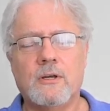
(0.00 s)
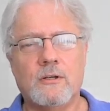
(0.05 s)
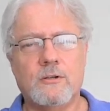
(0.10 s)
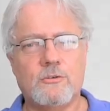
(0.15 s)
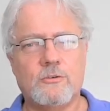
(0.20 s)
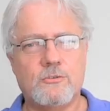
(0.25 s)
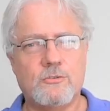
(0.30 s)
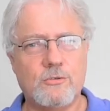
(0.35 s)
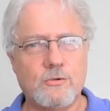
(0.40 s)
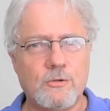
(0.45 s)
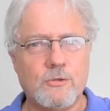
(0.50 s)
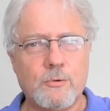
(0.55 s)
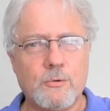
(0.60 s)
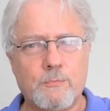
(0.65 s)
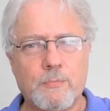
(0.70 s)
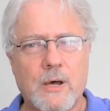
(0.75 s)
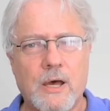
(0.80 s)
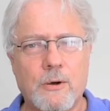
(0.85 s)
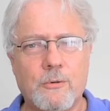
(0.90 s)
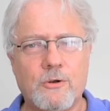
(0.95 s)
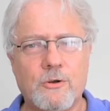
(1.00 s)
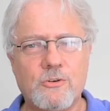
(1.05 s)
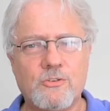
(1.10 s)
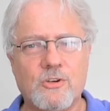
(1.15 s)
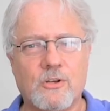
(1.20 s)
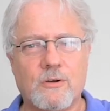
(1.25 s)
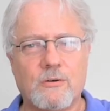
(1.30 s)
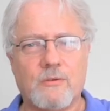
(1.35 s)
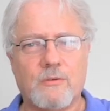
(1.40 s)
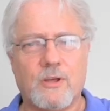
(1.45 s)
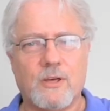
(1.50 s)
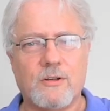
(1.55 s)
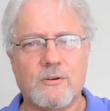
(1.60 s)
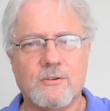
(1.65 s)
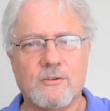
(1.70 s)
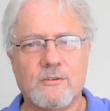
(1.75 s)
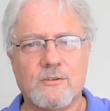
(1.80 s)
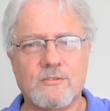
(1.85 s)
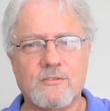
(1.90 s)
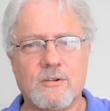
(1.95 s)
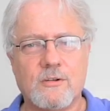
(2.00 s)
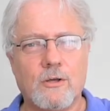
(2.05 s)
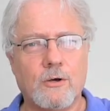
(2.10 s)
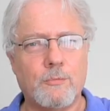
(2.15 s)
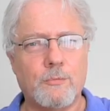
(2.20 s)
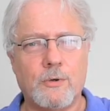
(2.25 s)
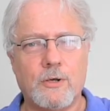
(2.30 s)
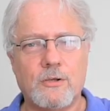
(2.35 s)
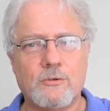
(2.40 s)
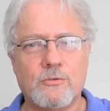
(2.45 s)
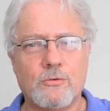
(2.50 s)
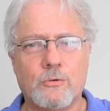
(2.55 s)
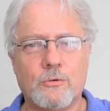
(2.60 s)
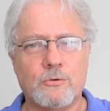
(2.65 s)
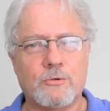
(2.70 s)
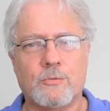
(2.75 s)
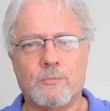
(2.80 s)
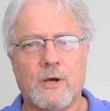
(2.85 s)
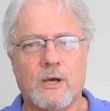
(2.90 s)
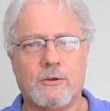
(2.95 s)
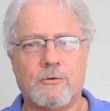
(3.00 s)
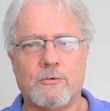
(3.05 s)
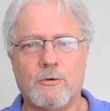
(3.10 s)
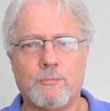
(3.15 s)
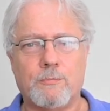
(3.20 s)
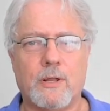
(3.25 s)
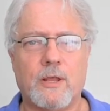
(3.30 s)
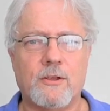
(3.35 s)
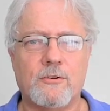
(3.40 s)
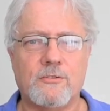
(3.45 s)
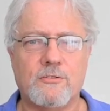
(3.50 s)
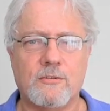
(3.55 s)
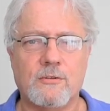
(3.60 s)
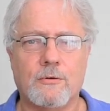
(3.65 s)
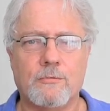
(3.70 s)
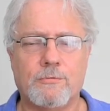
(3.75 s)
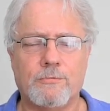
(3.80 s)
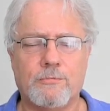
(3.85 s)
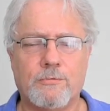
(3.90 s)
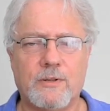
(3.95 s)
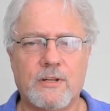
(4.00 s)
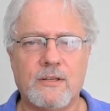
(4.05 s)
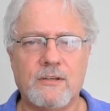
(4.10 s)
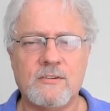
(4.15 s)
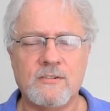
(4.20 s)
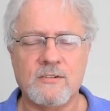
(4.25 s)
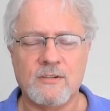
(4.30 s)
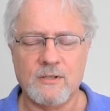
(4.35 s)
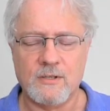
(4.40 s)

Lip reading: to the power generators, and nobody's thought about replacing the fleet.